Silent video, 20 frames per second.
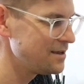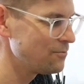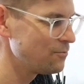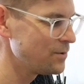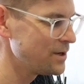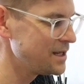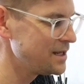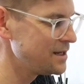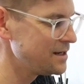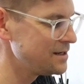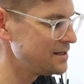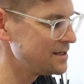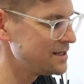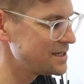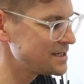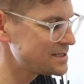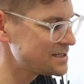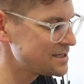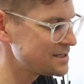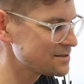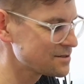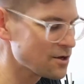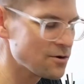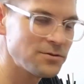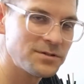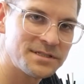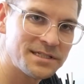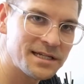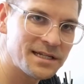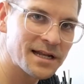when this is
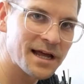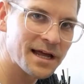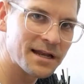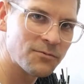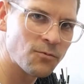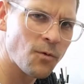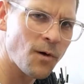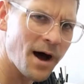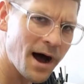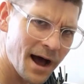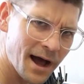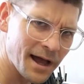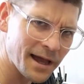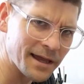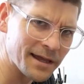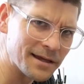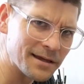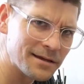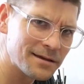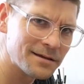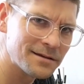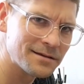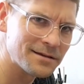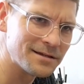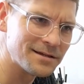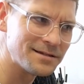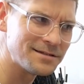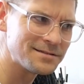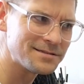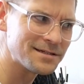ghosting on Y,
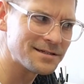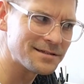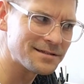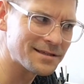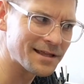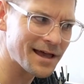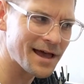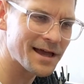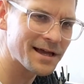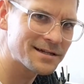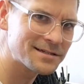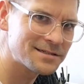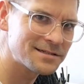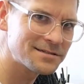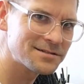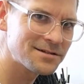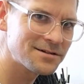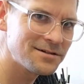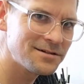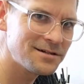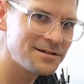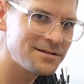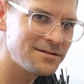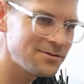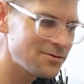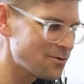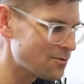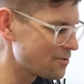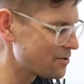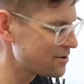is it the X is
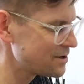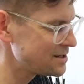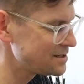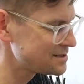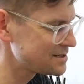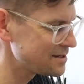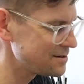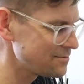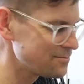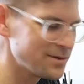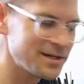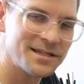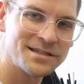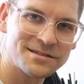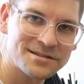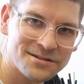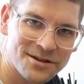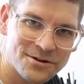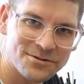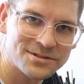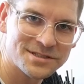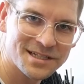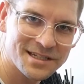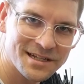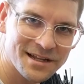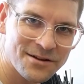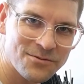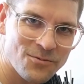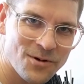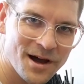good, or is it when it's
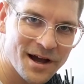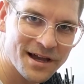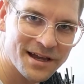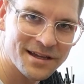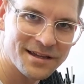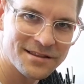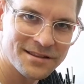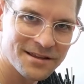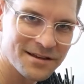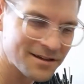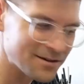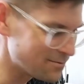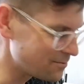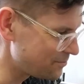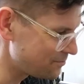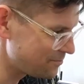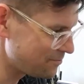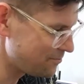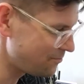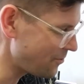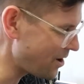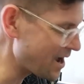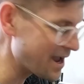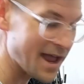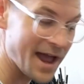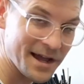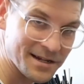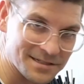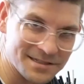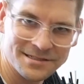ghosting on Y, the Y
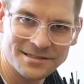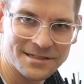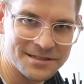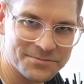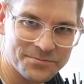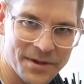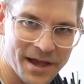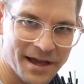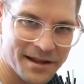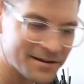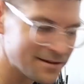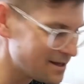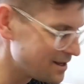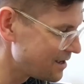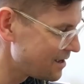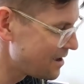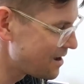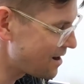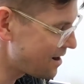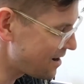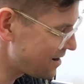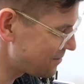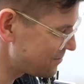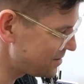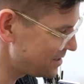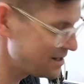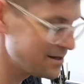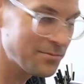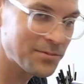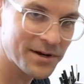axis is bad?
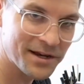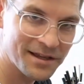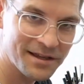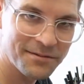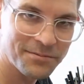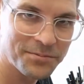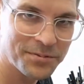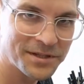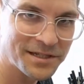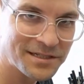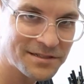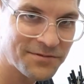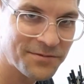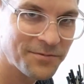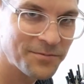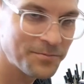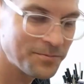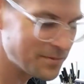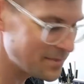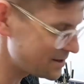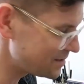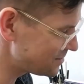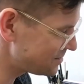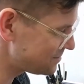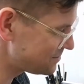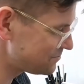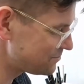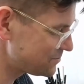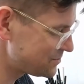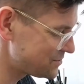Anybody please
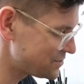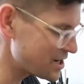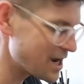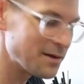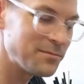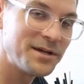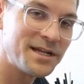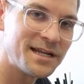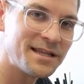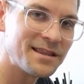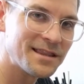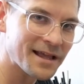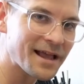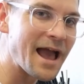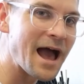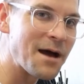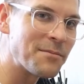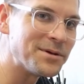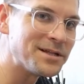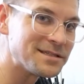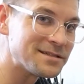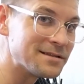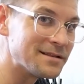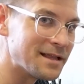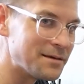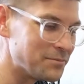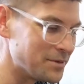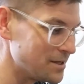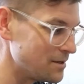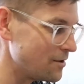chime in the comments and
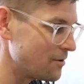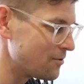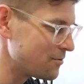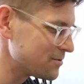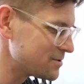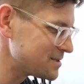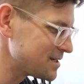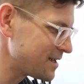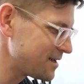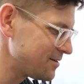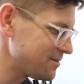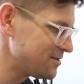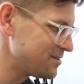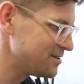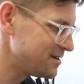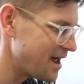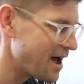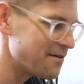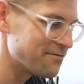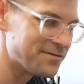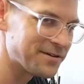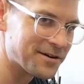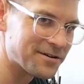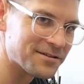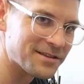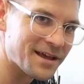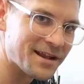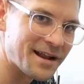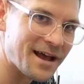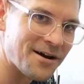let me know, because I could not
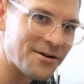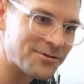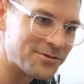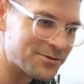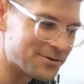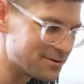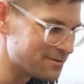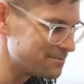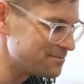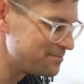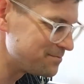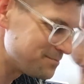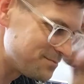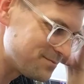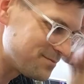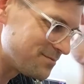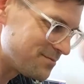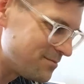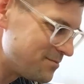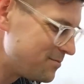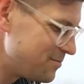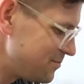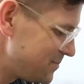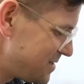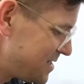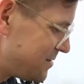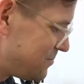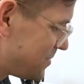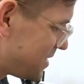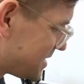figure that out or
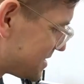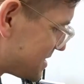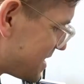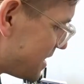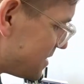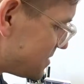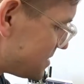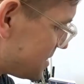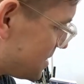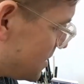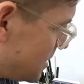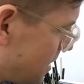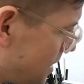didn't make sense.